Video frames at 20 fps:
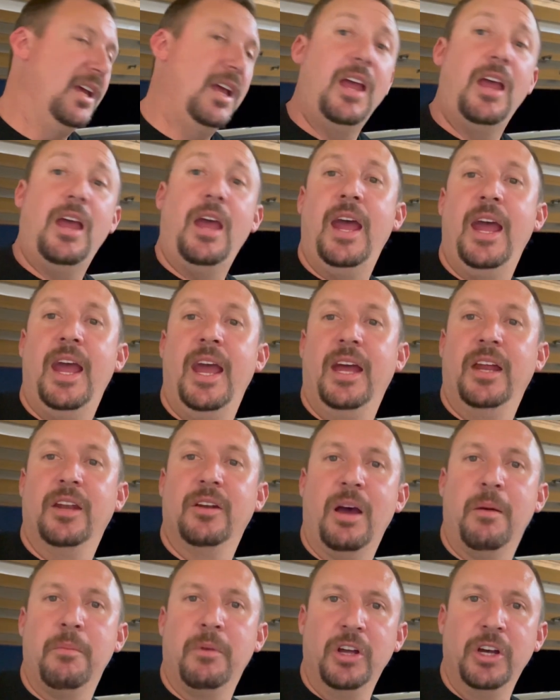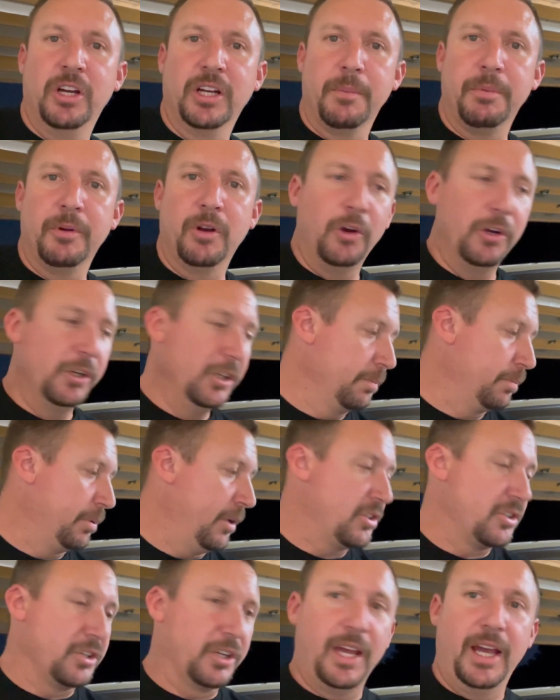and I'm going to hook up an oil
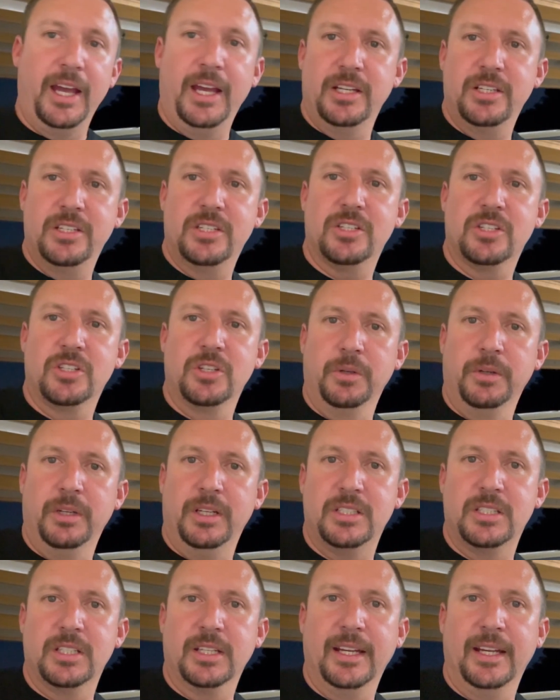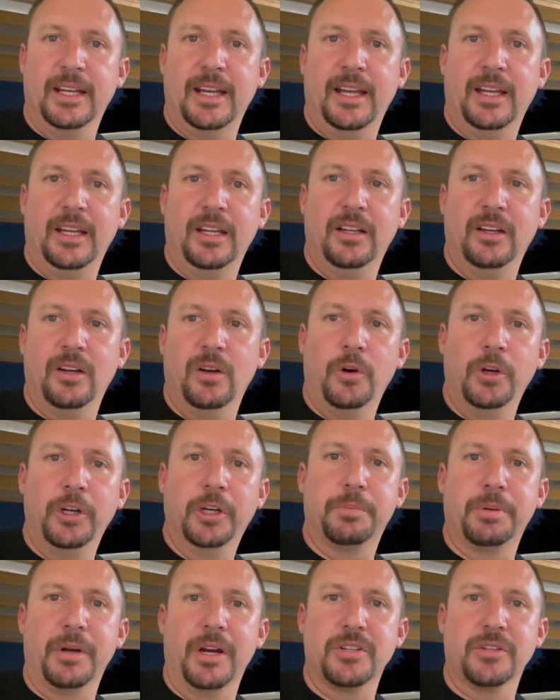pressure gauge to it to get a oil
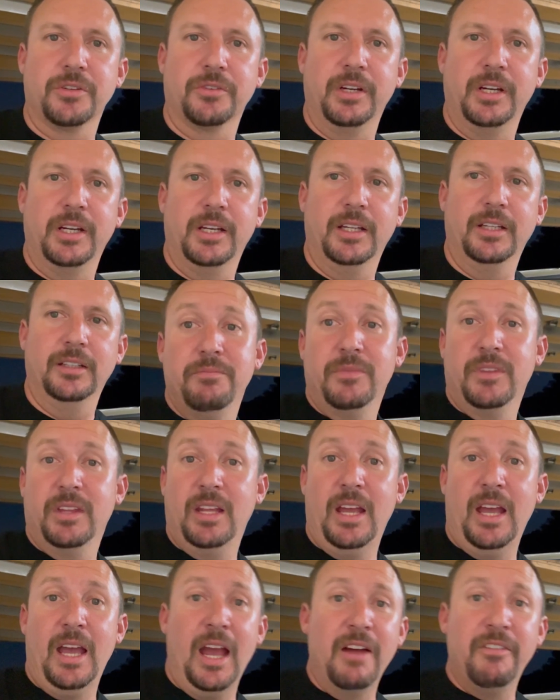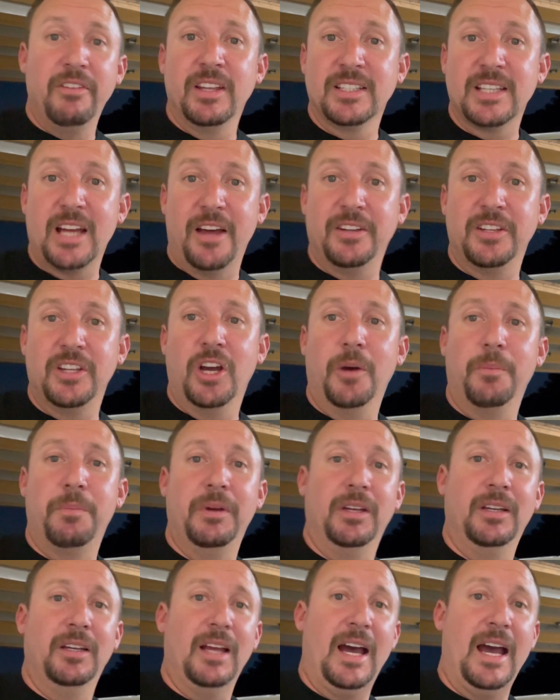pressure reading. Everything's out in the
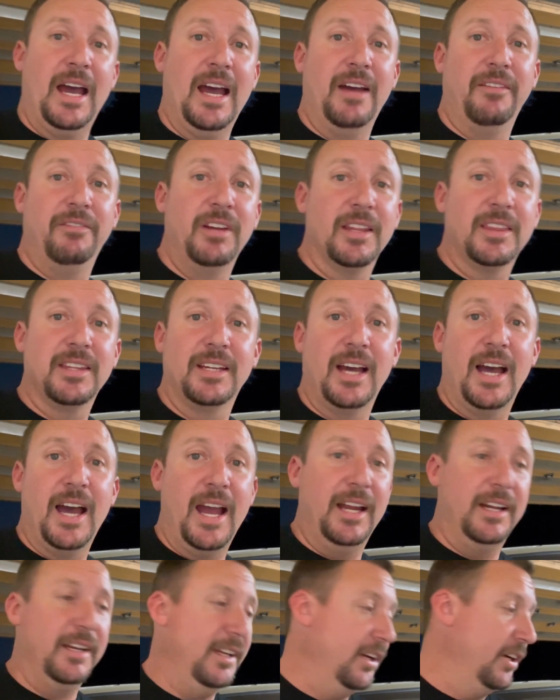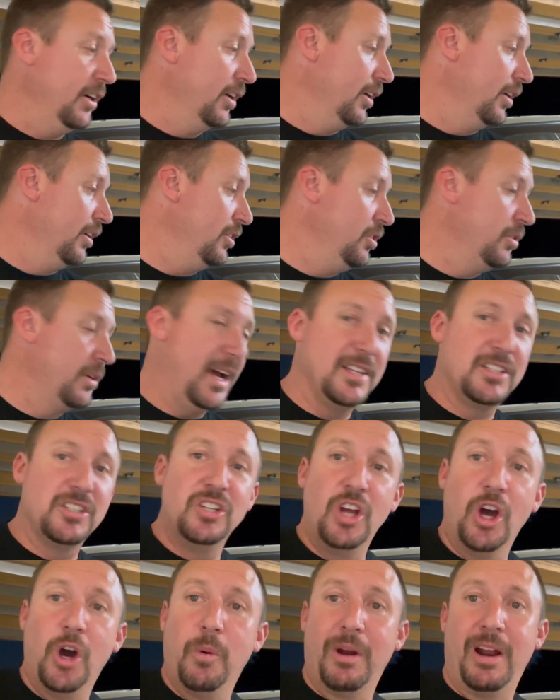open. I have nothing to hide here. You guys
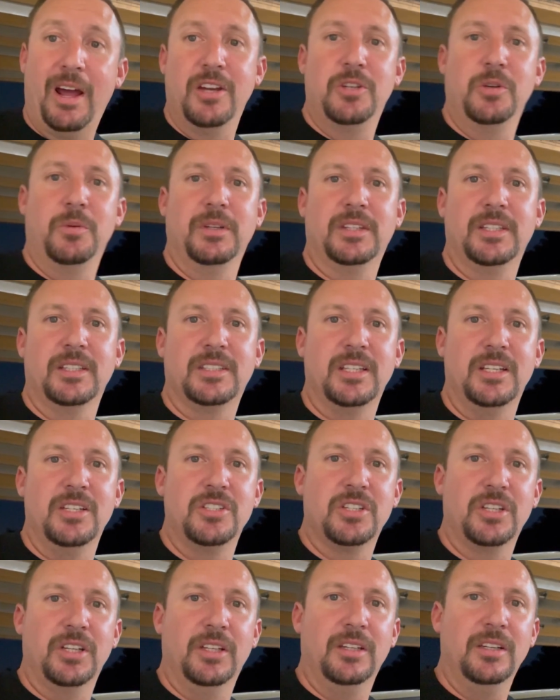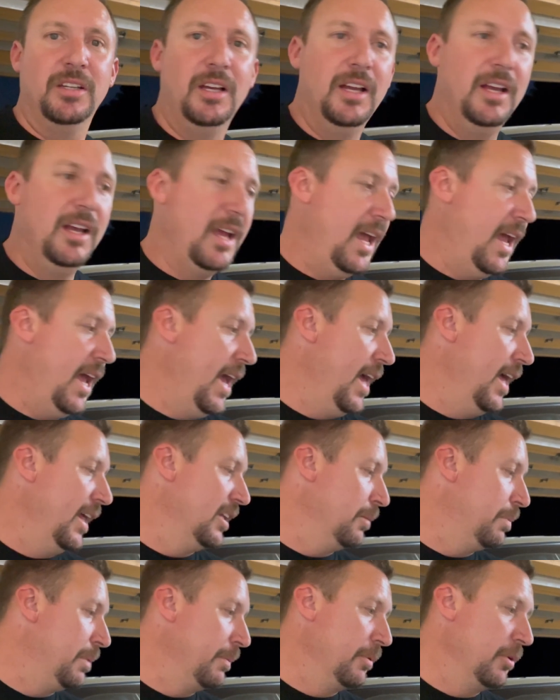know what I do with this engine, and
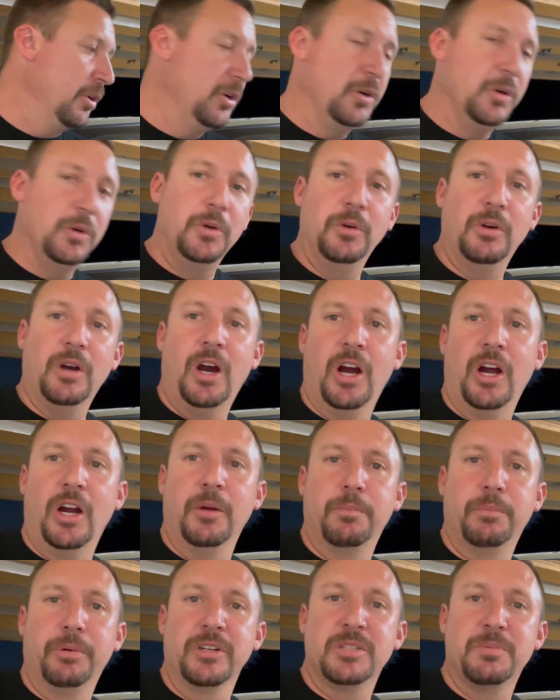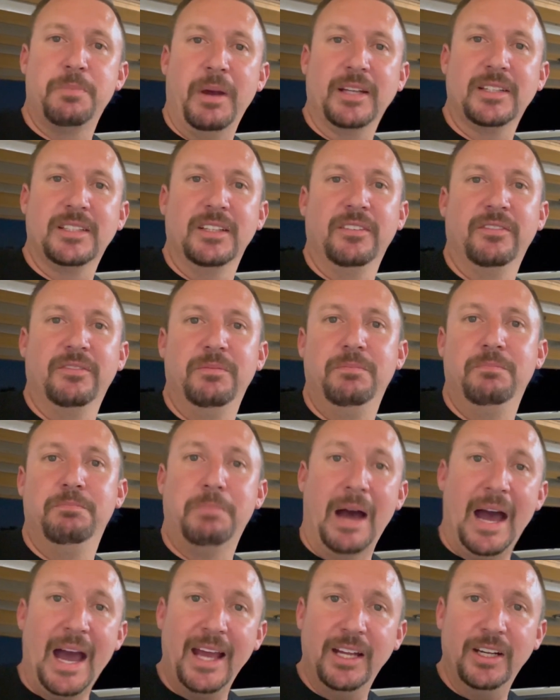the people who are prospective
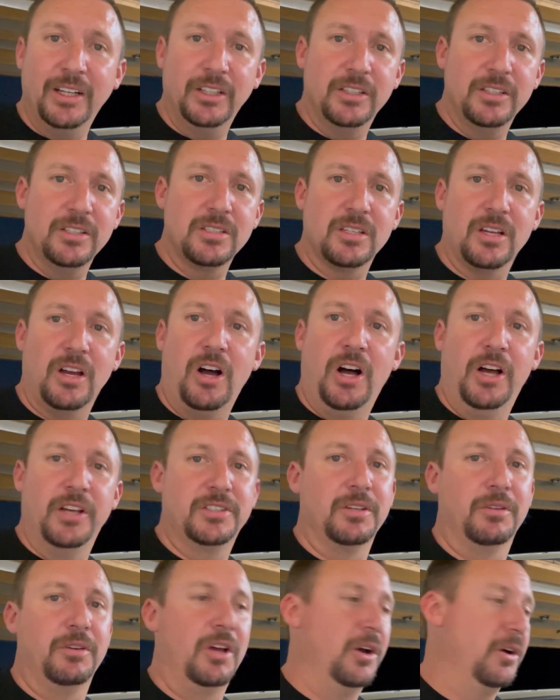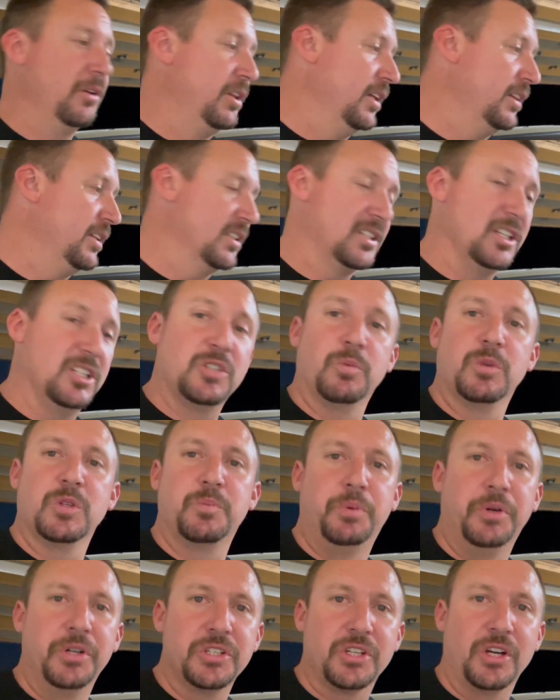buyers also know that this engine was
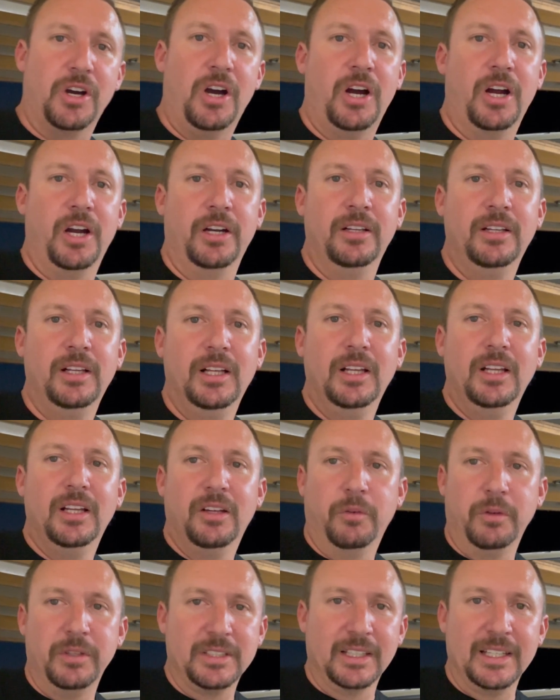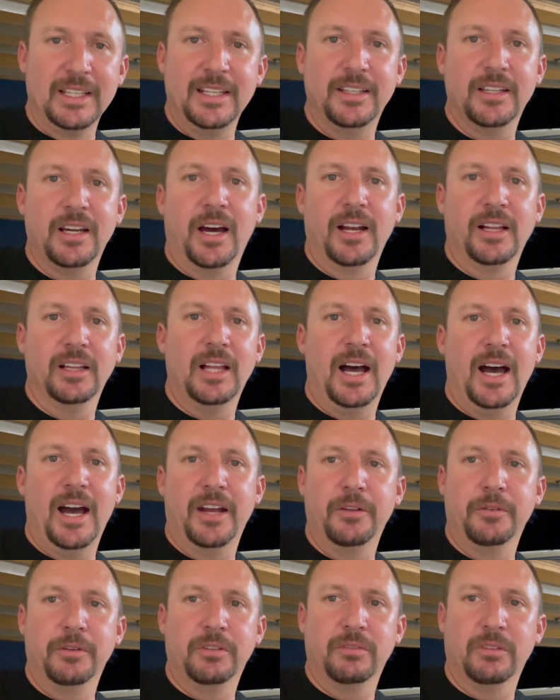pushed hard, was leaned on a lot,
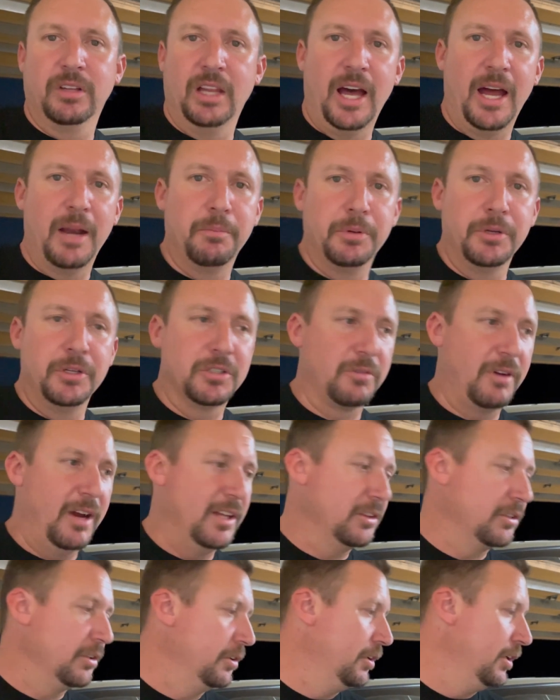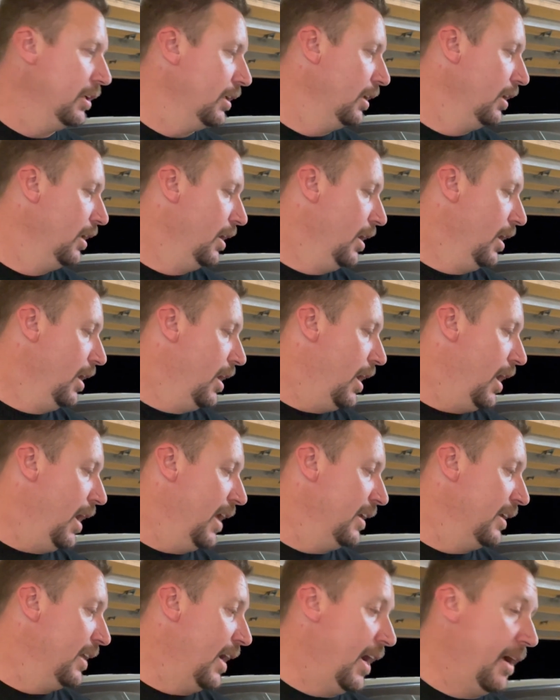a lot of boost ran through it,
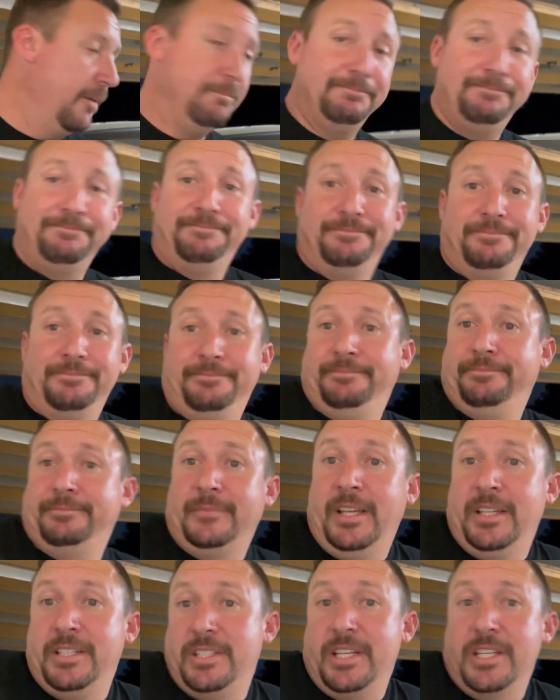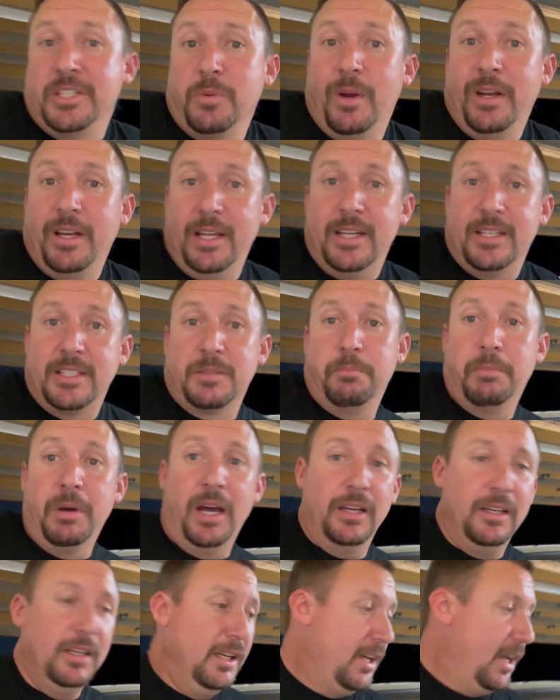and it just is what it is.
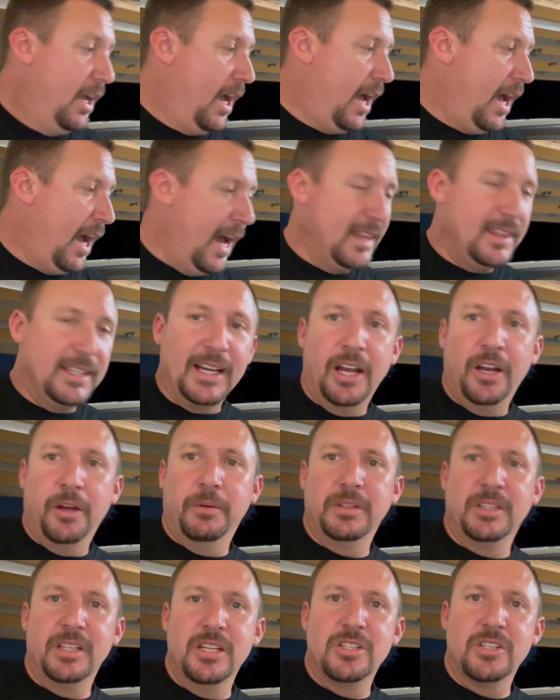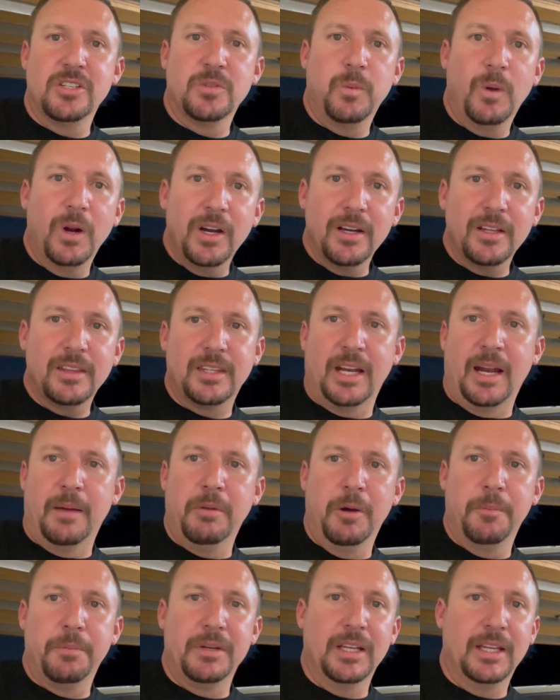But I think I know what the engine's worth, and I'm
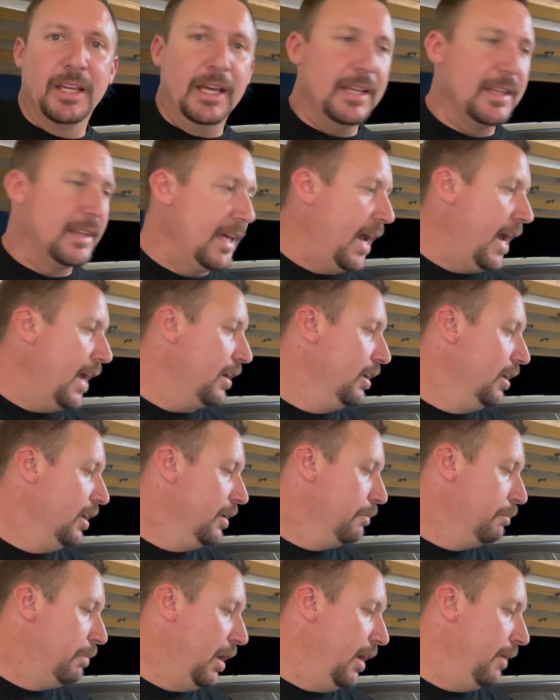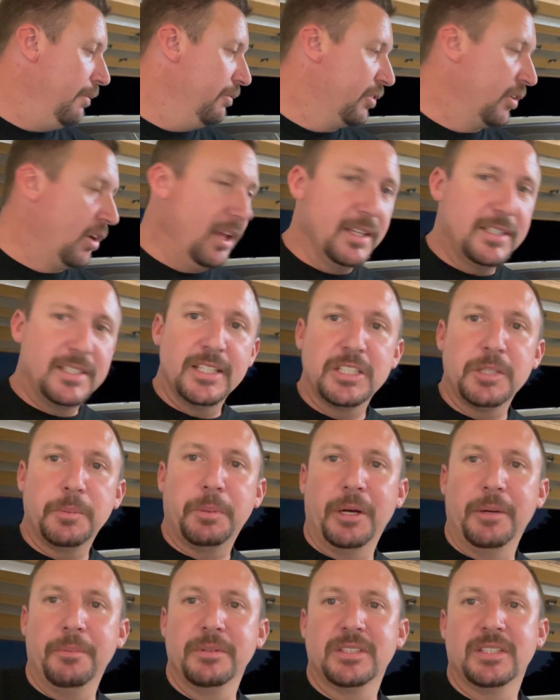hoping to get that. But for all intents and
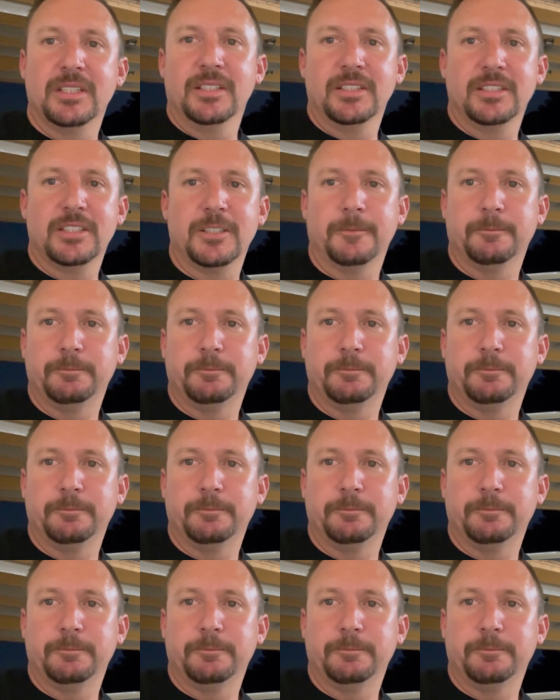purposes,